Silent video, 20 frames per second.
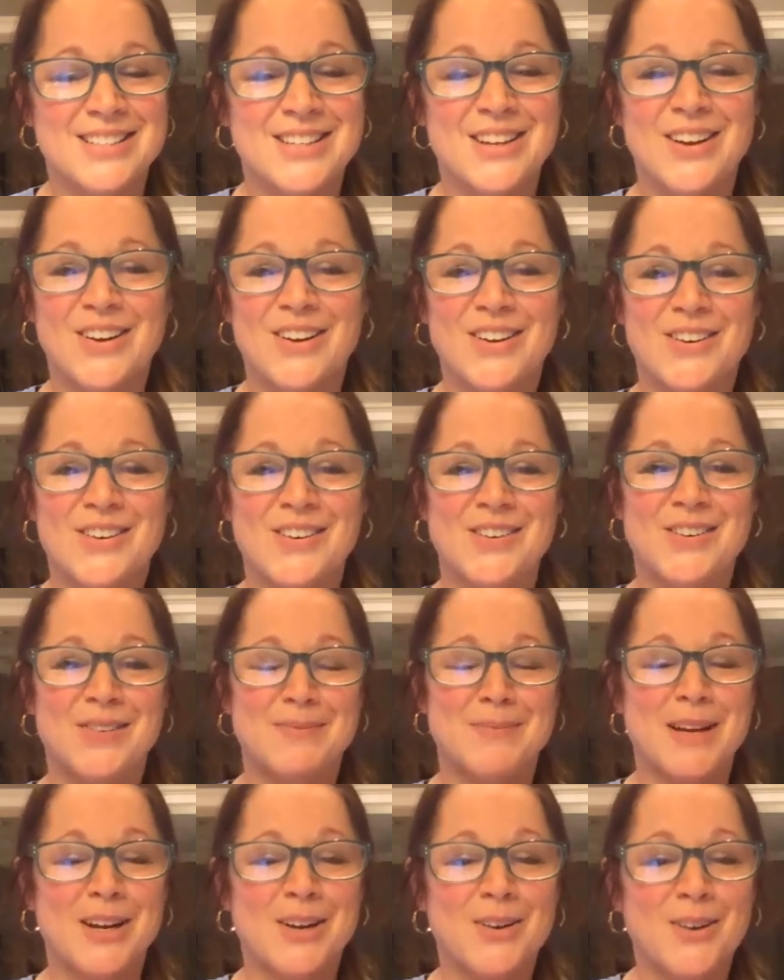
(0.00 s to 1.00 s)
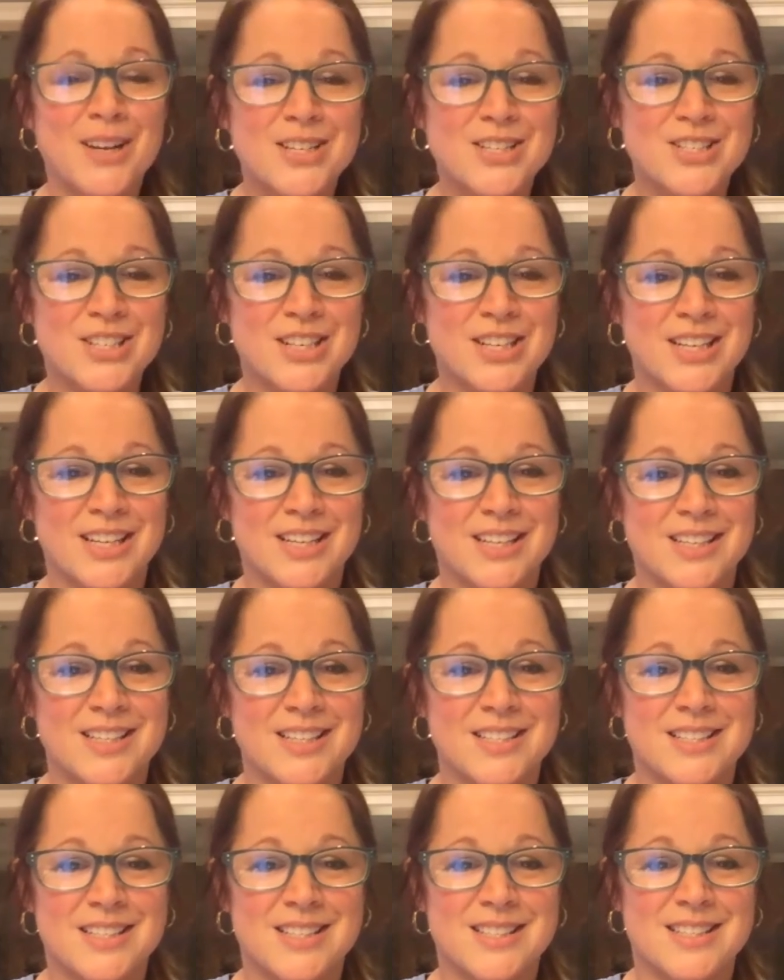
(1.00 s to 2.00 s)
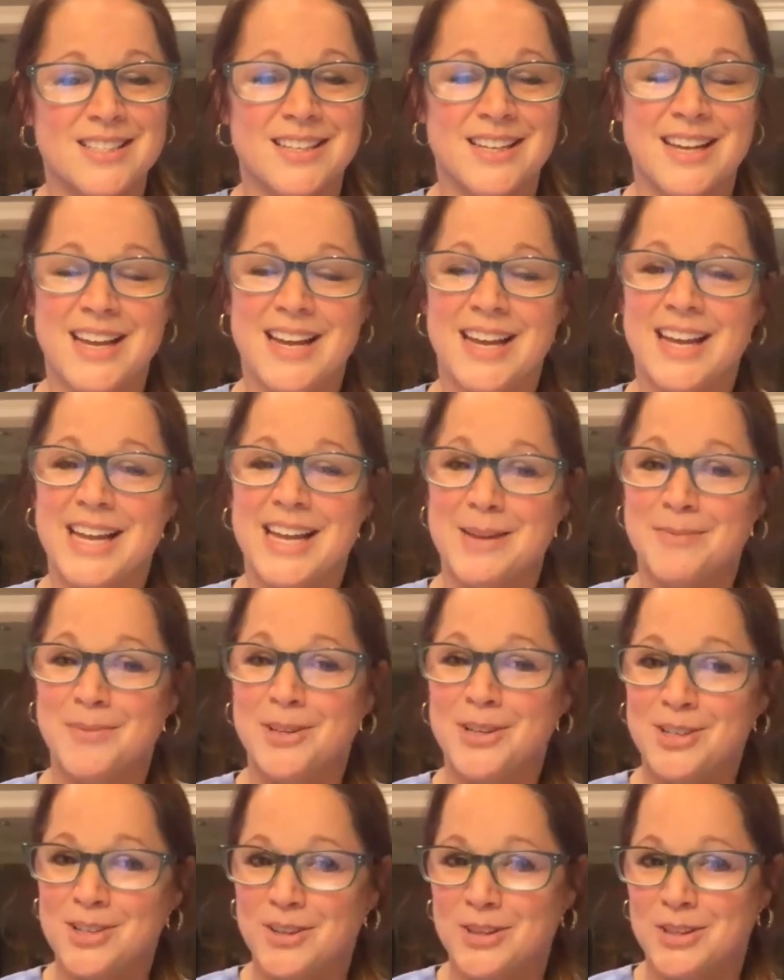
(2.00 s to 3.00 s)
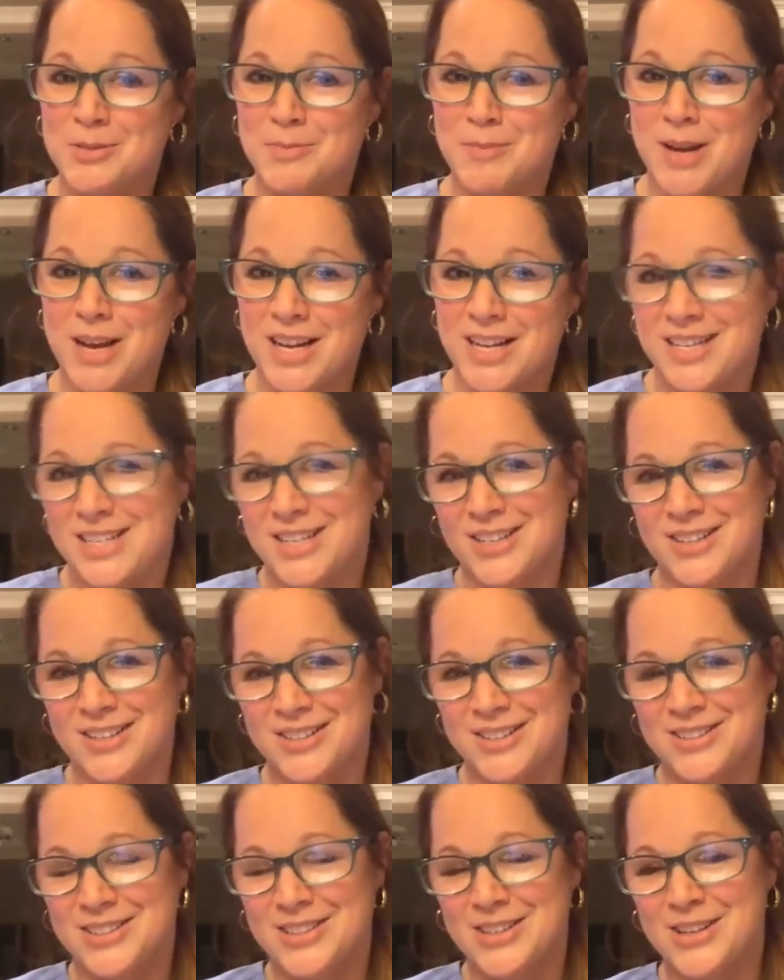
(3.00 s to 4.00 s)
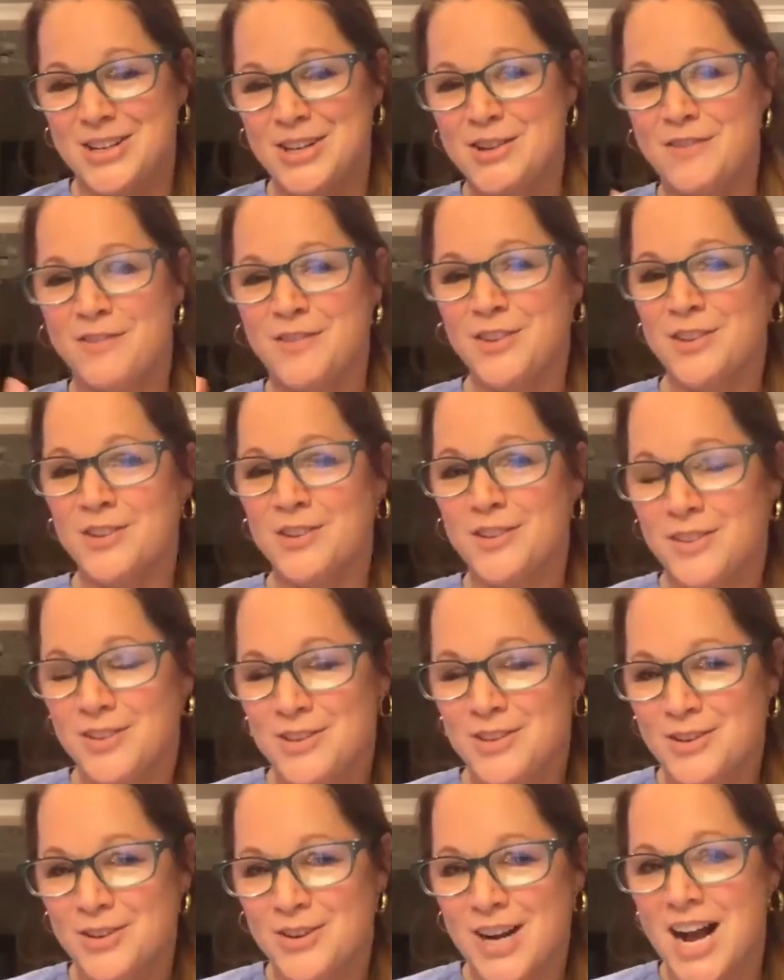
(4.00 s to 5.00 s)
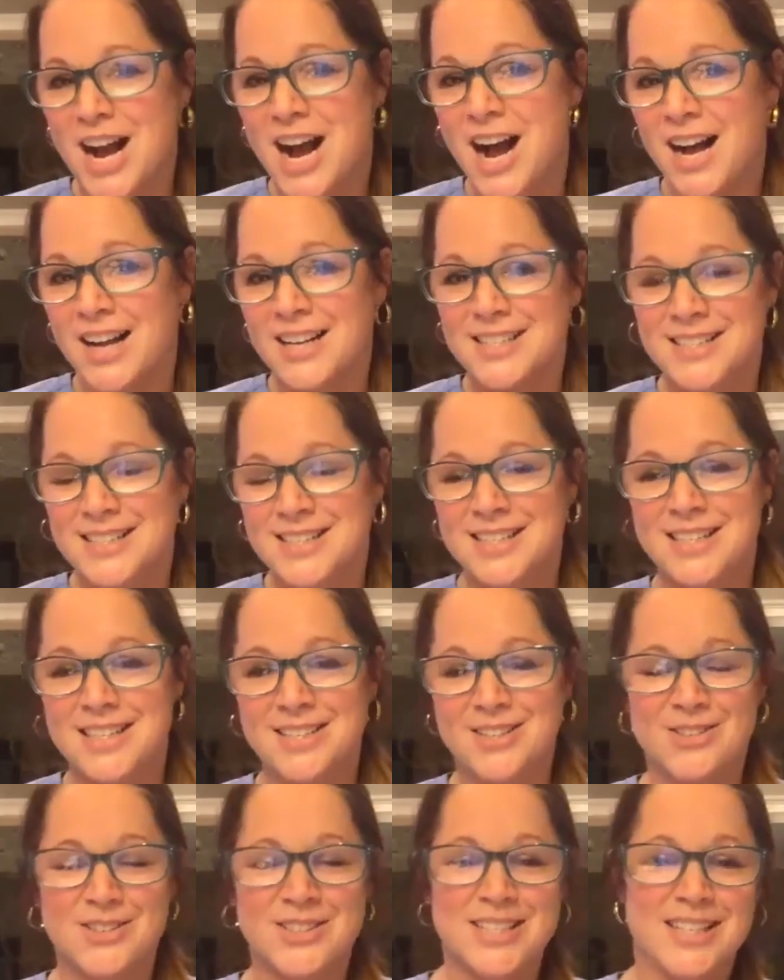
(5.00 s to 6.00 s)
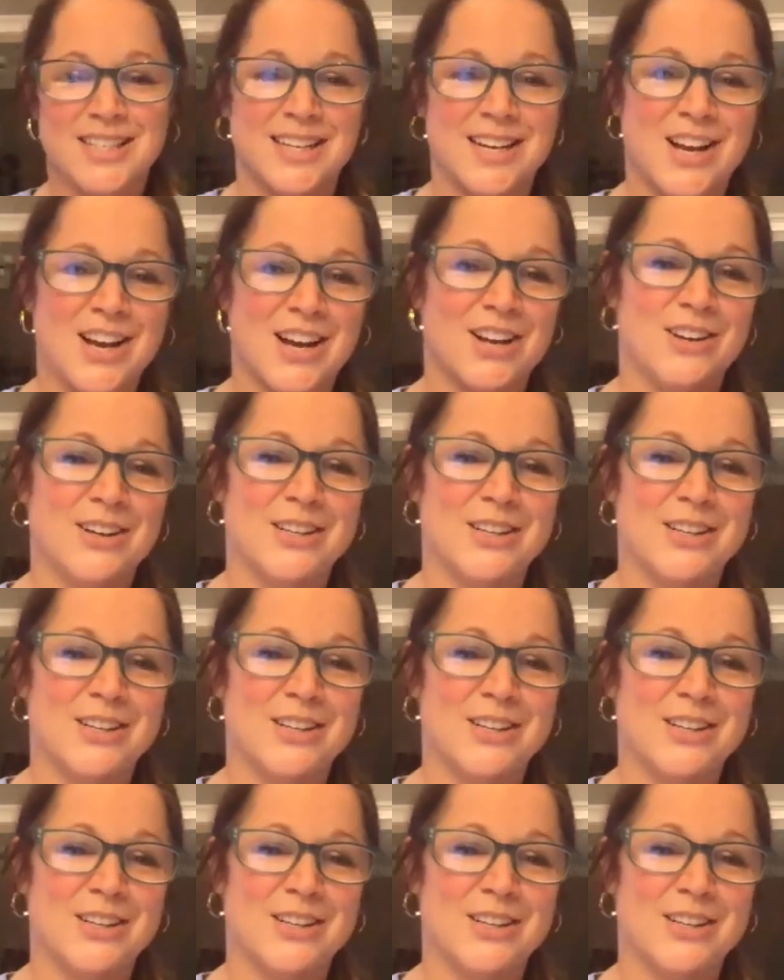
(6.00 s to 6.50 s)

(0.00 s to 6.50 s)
So my question is, and I'm putting you on the spot here. So can you feel your seat getting hotter?